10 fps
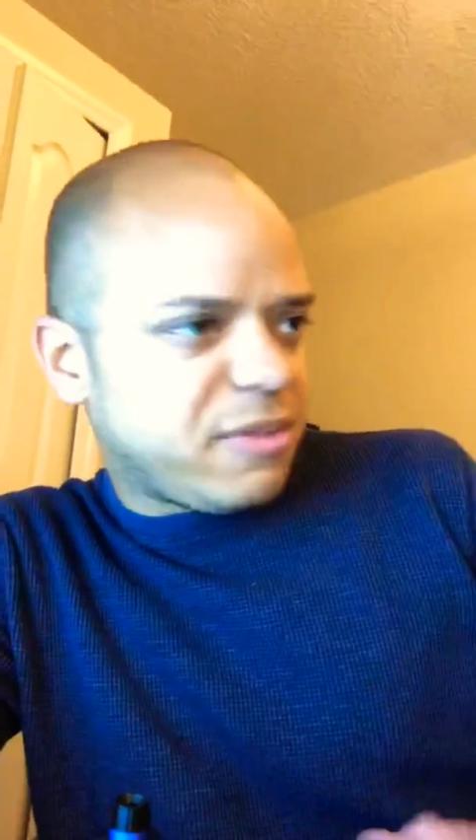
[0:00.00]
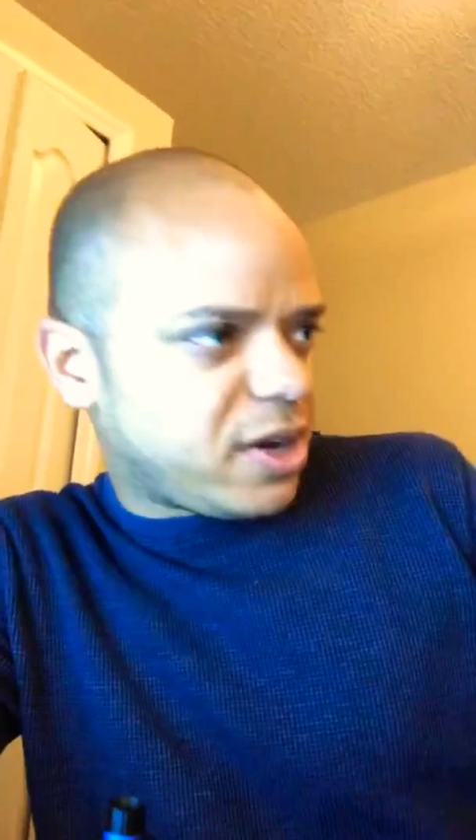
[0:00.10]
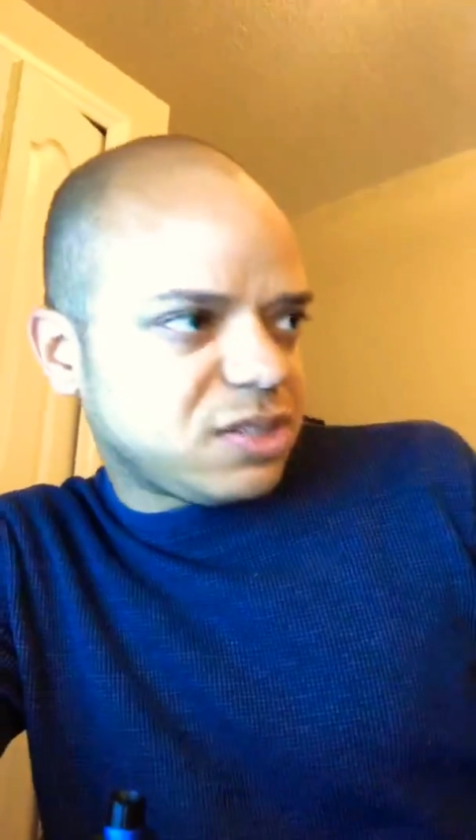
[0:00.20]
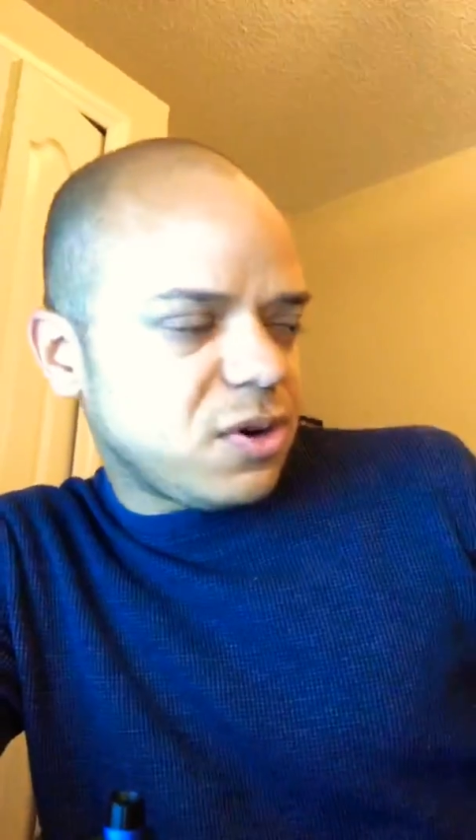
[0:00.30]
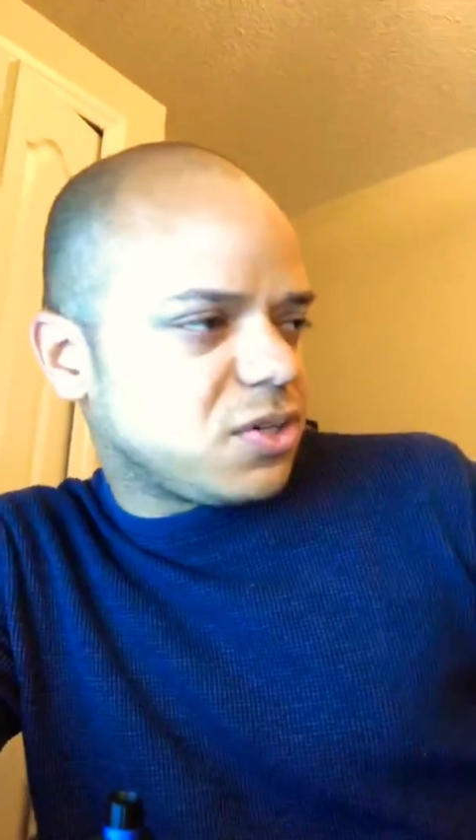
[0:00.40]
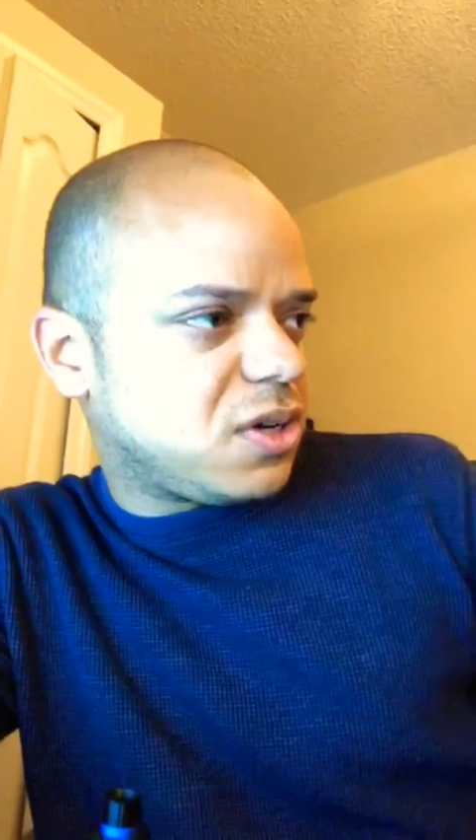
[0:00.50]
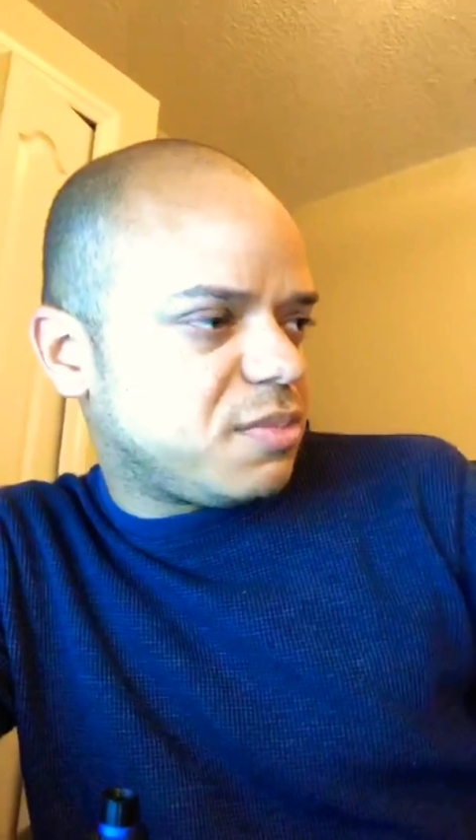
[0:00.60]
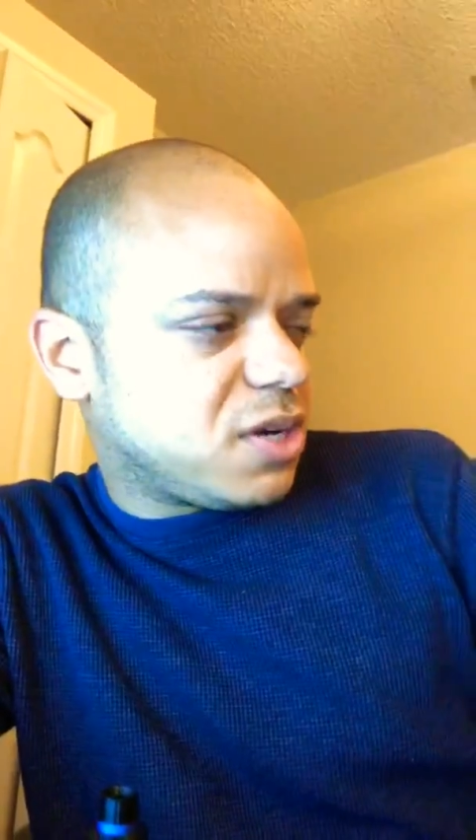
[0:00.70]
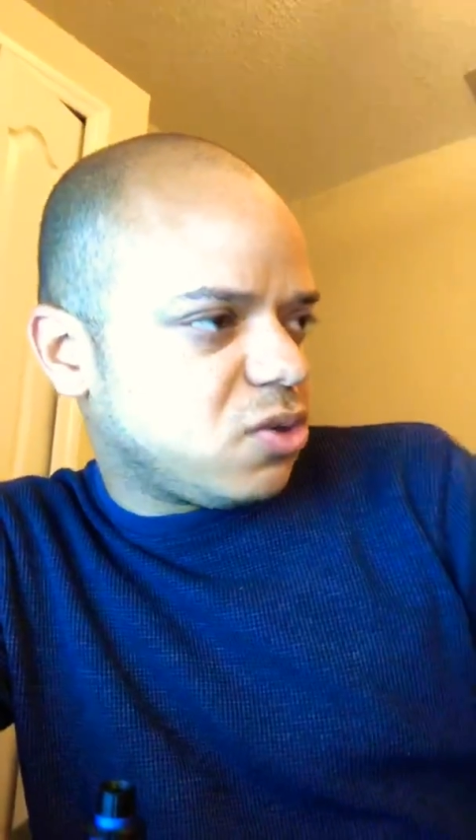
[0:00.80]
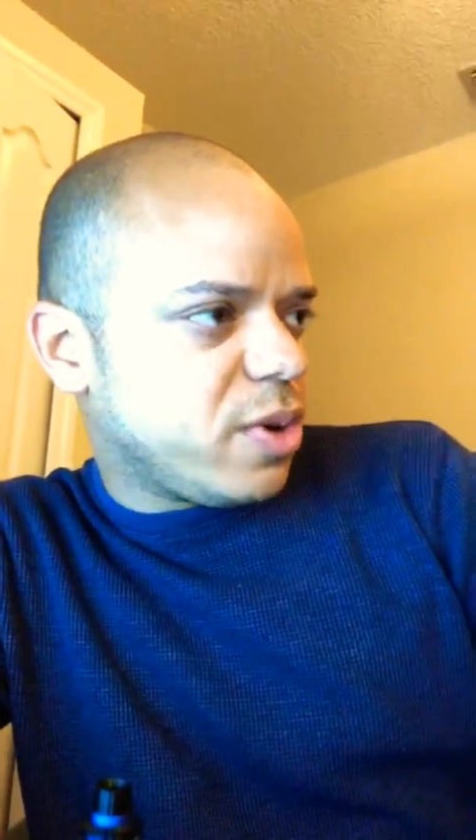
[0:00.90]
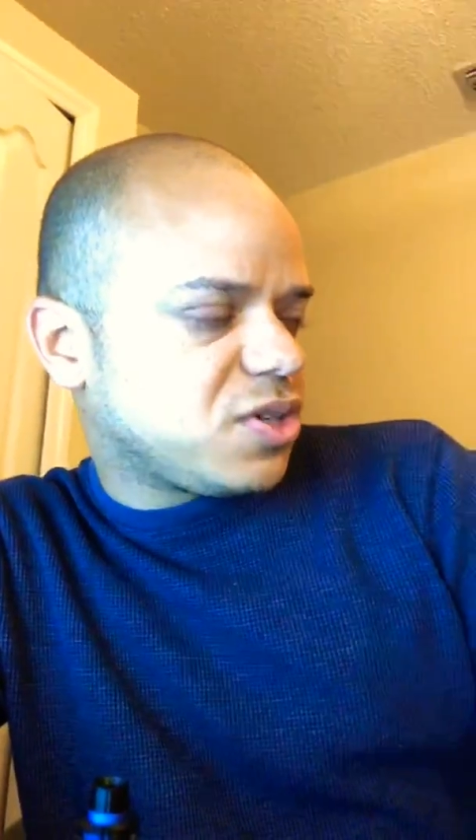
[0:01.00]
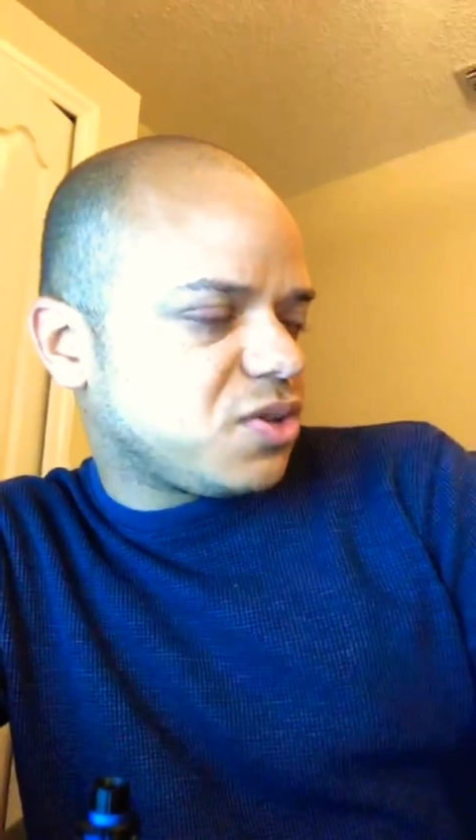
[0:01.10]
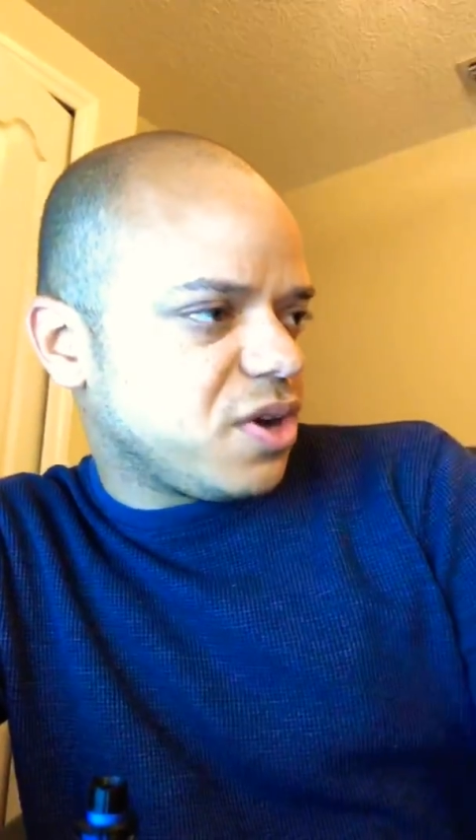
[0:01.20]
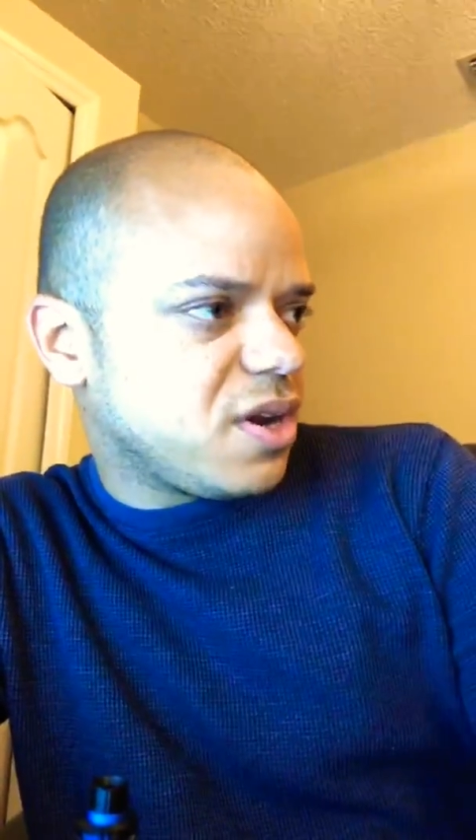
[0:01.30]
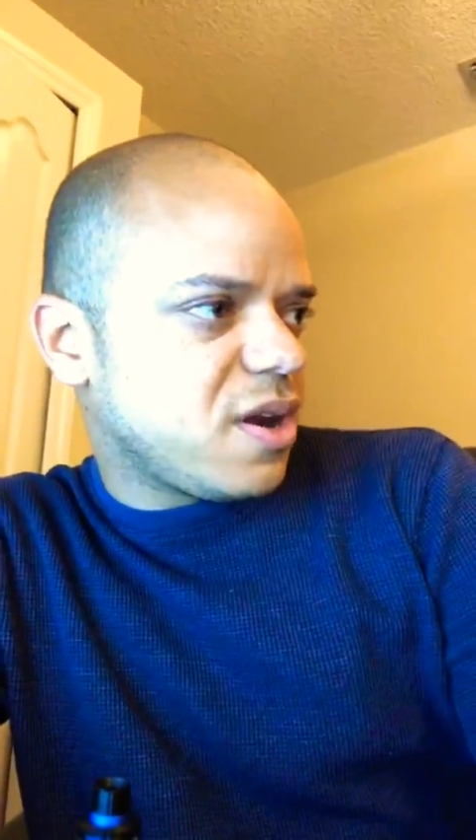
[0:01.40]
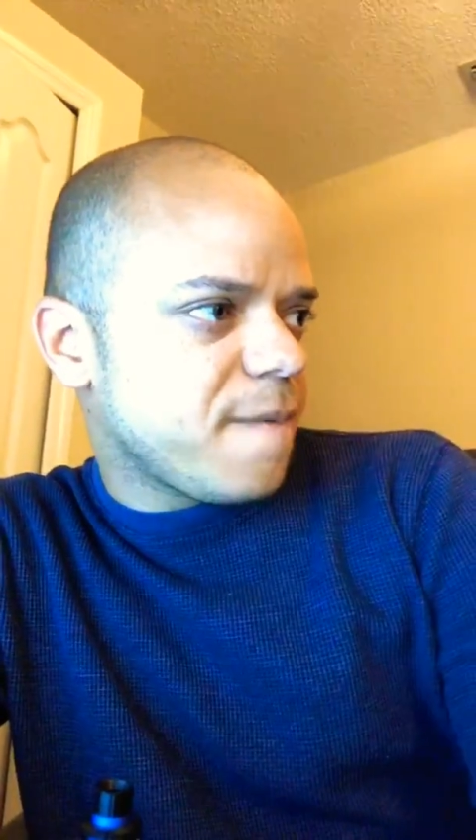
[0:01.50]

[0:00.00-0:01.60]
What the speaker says: and vice versa. It'd be a two-way street.